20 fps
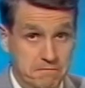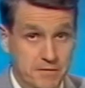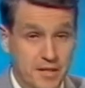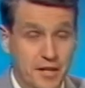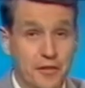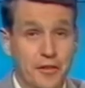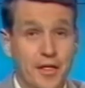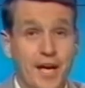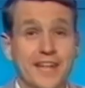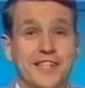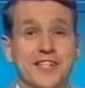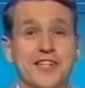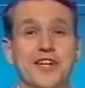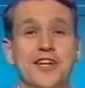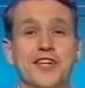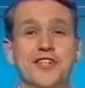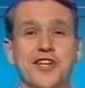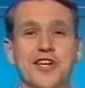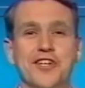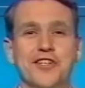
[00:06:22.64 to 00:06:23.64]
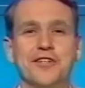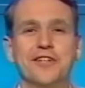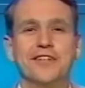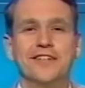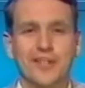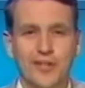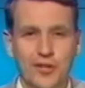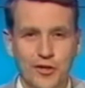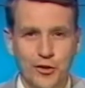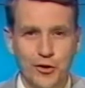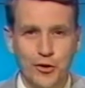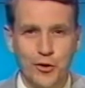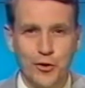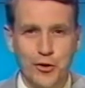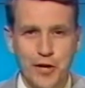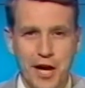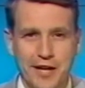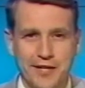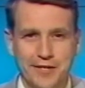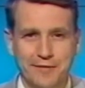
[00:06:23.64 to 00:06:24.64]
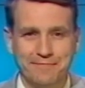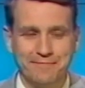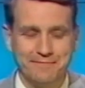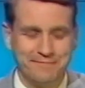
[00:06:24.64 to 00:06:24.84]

And that is it. Good night.